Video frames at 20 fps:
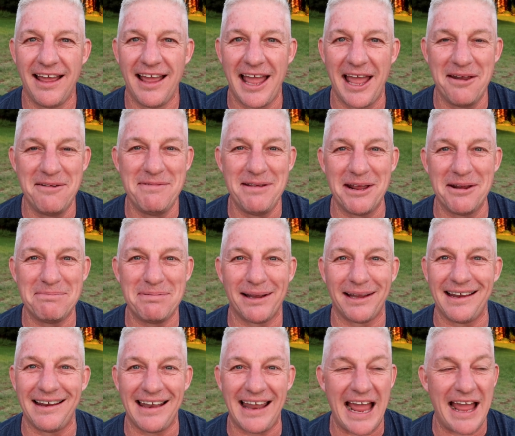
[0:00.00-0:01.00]
And me and
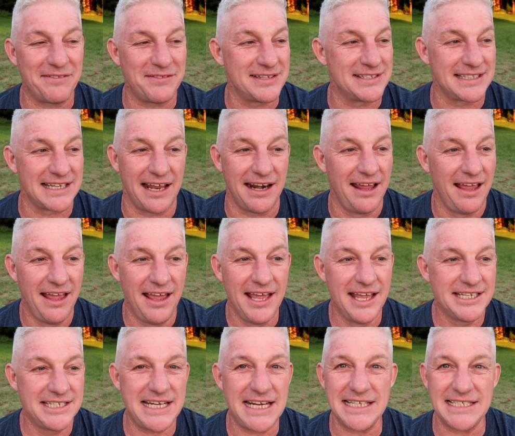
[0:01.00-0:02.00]
Billy laughed and said,
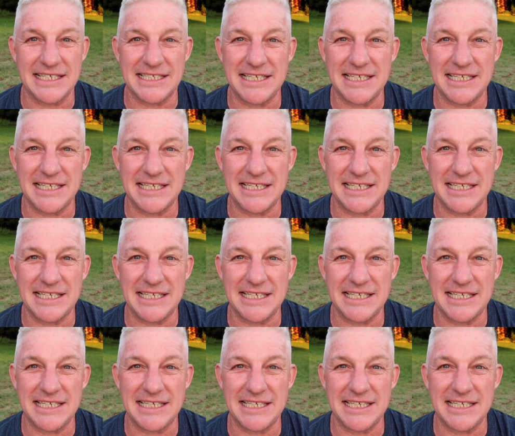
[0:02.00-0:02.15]
geez,